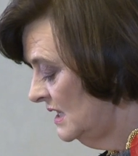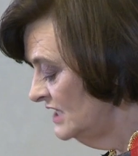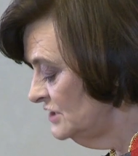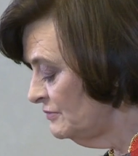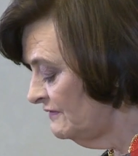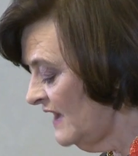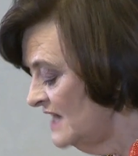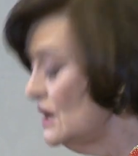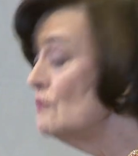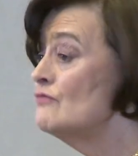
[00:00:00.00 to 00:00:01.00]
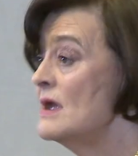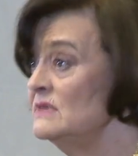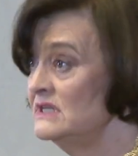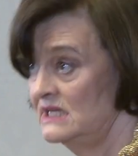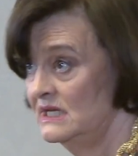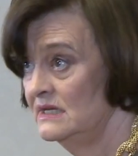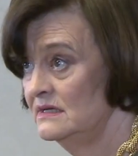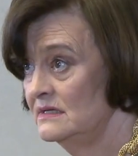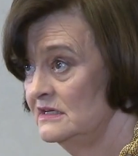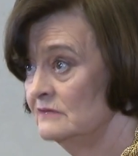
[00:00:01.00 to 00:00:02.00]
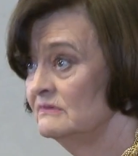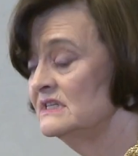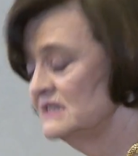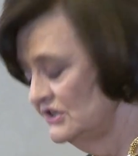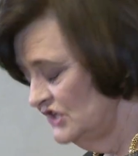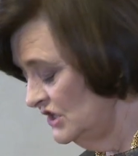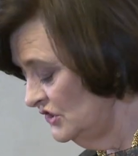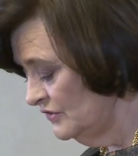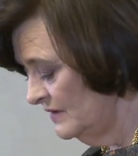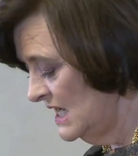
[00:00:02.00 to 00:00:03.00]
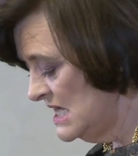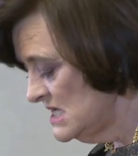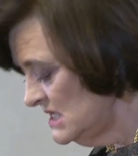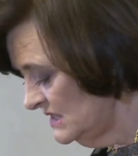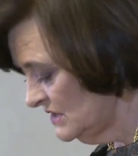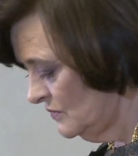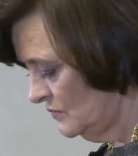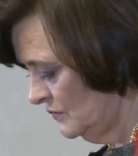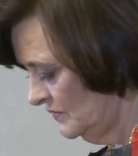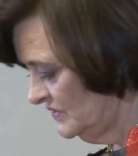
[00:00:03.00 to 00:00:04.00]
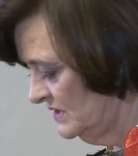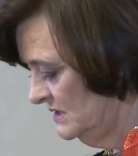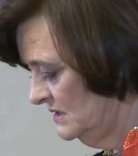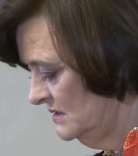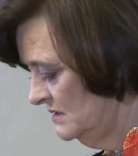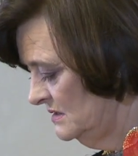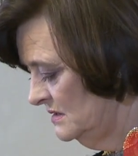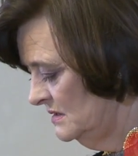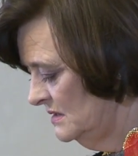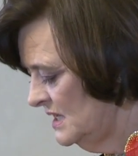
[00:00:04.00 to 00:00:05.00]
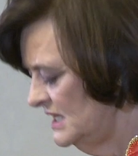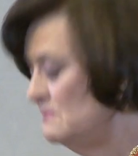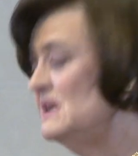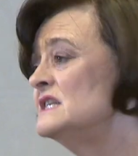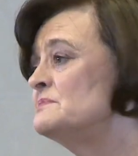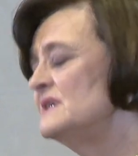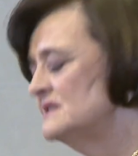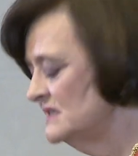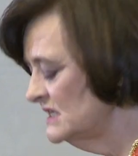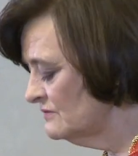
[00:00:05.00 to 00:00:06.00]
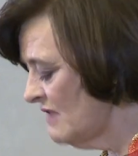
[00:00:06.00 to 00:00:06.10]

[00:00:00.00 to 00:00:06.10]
and to provide a remedy when such injury is caused. And it means businesses